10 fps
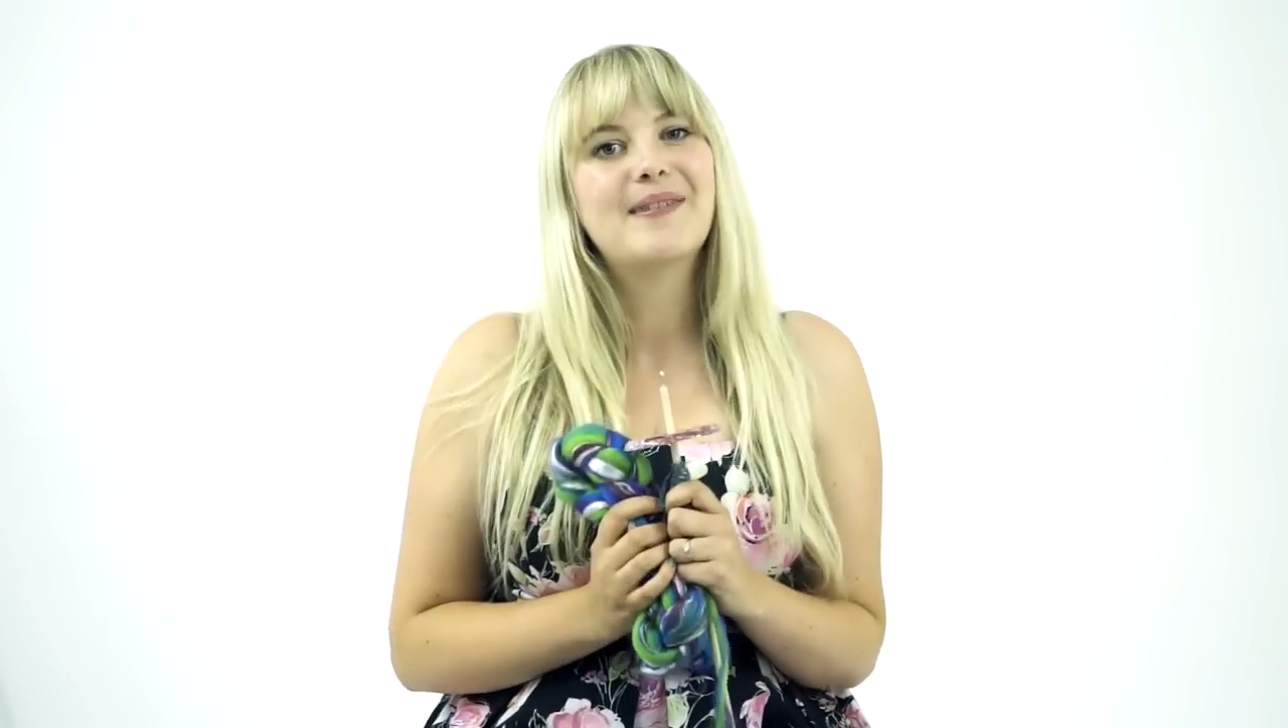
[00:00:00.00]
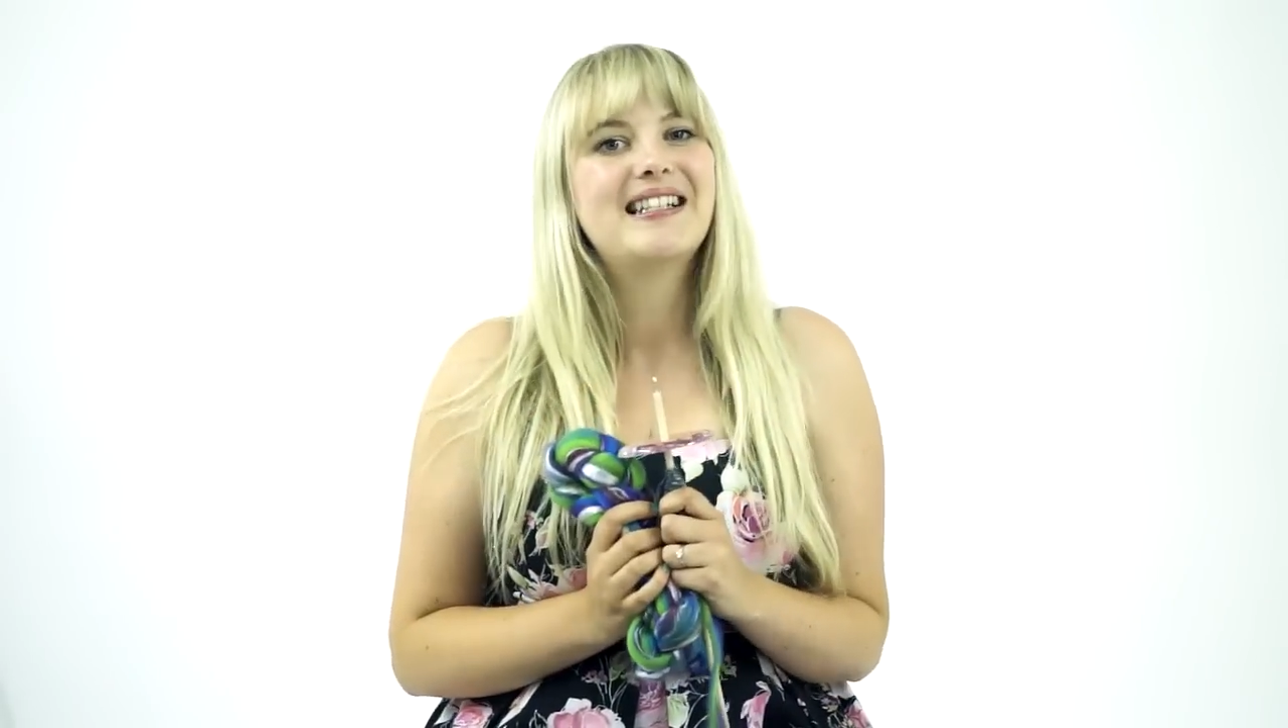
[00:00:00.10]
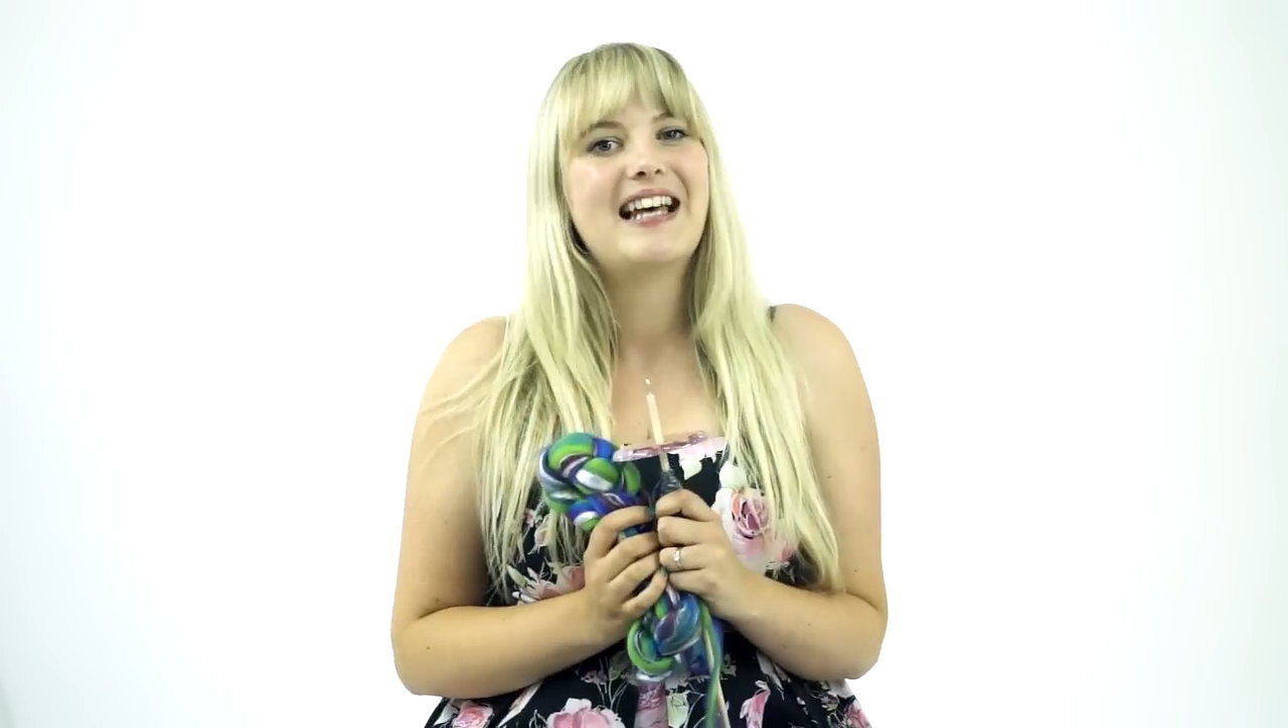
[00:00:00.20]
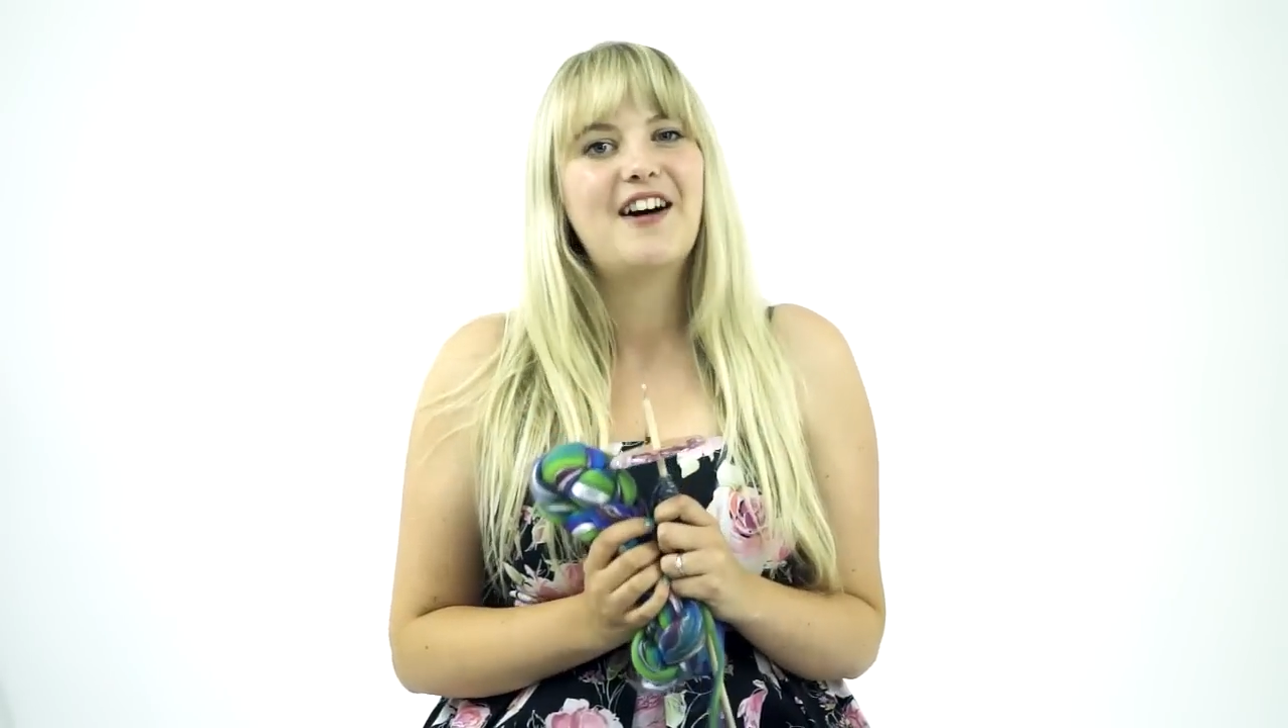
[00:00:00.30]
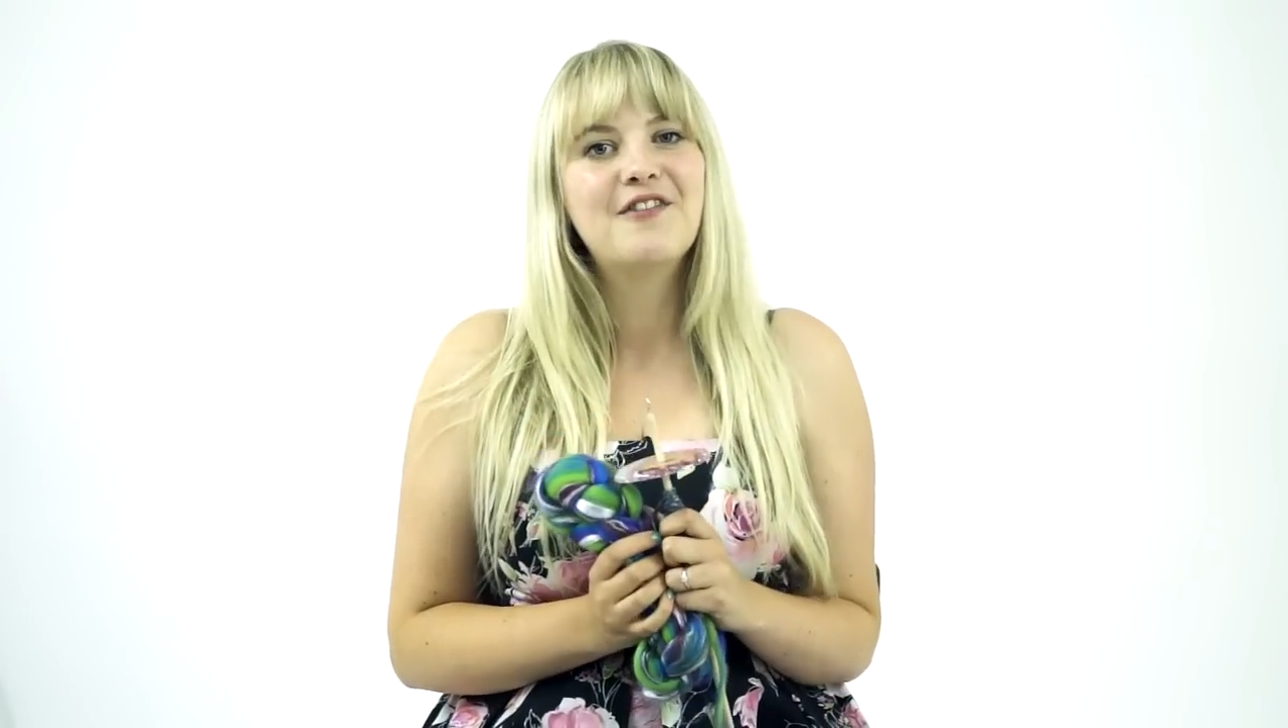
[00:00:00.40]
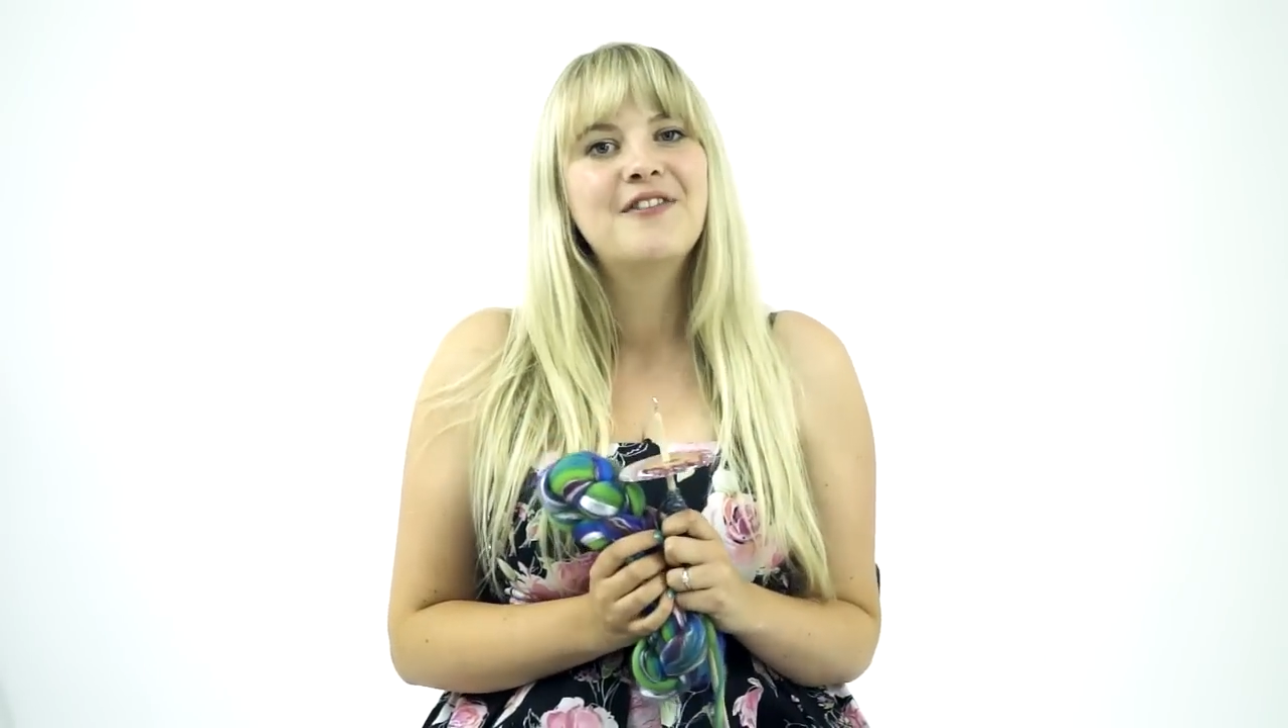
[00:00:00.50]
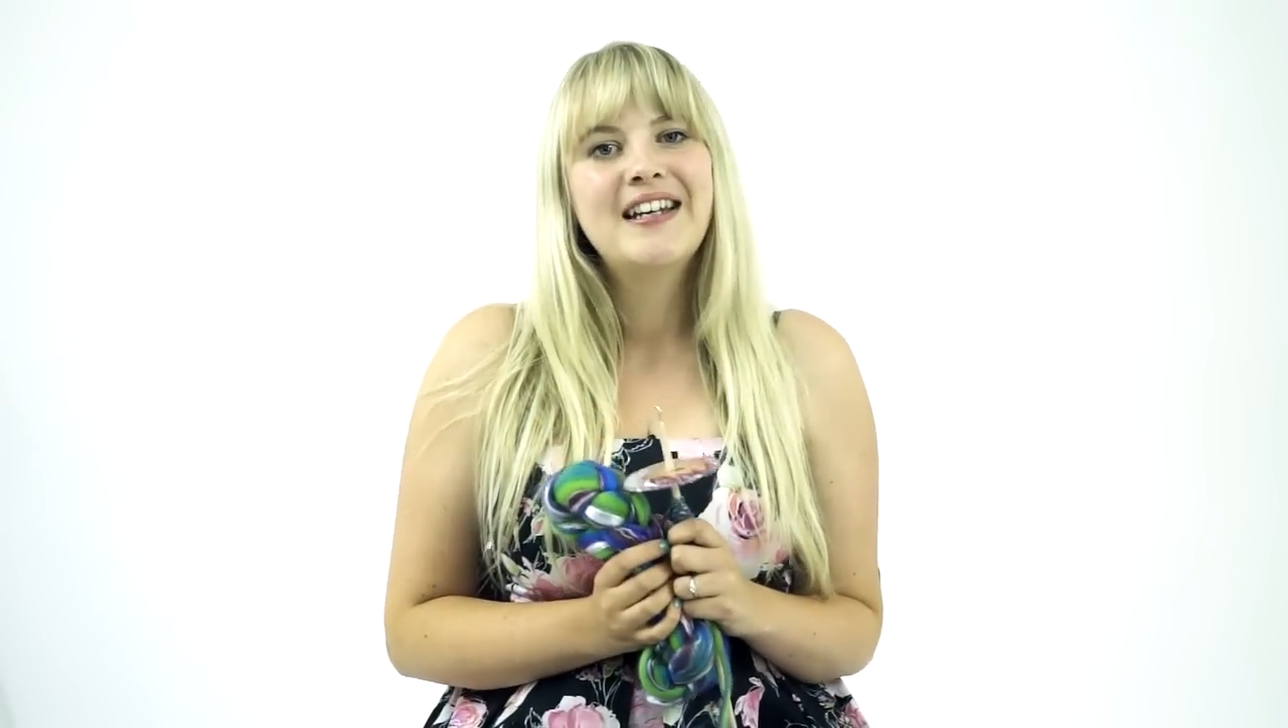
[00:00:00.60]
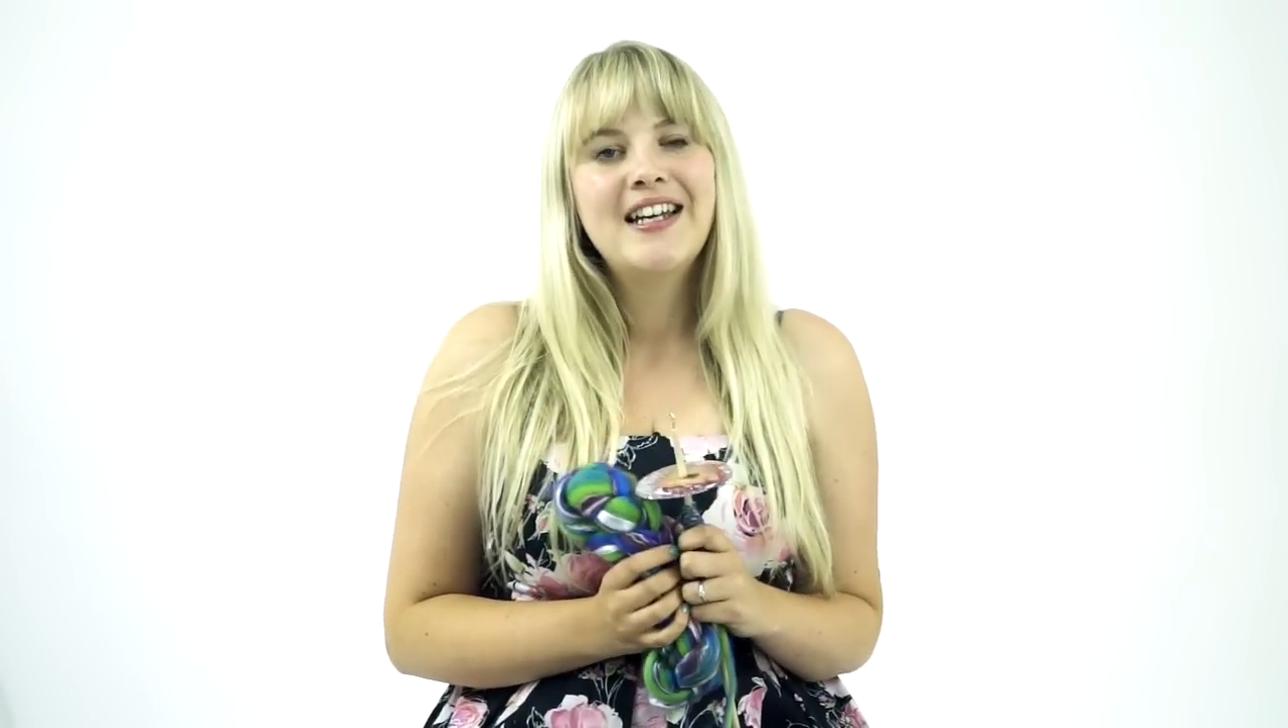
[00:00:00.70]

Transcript: myself.